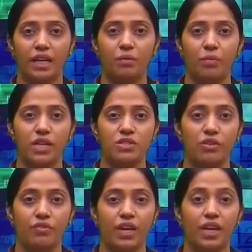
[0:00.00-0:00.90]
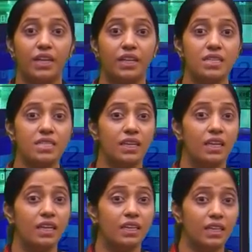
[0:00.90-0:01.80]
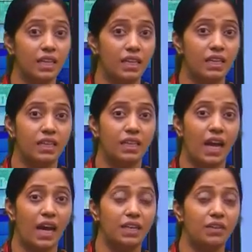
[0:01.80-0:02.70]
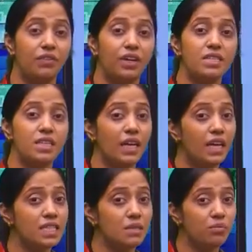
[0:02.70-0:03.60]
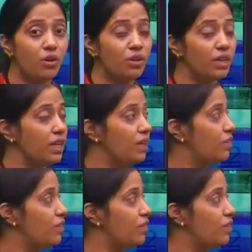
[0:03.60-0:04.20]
In place of a, it is 3 tan inverse x upon a.